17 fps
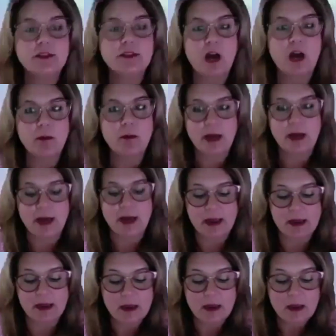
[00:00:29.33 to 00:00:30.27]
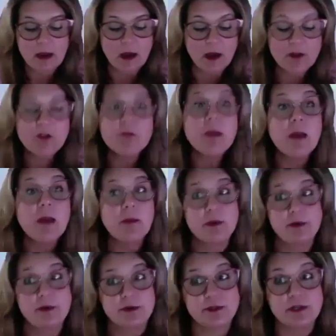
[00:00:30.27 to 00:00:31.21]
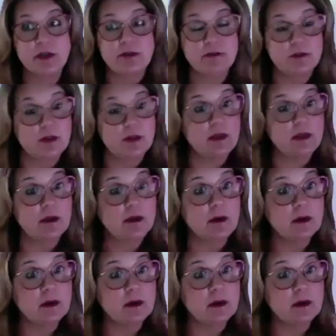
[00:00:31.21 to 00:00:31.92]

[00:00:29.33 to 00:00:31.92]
taught by other members of the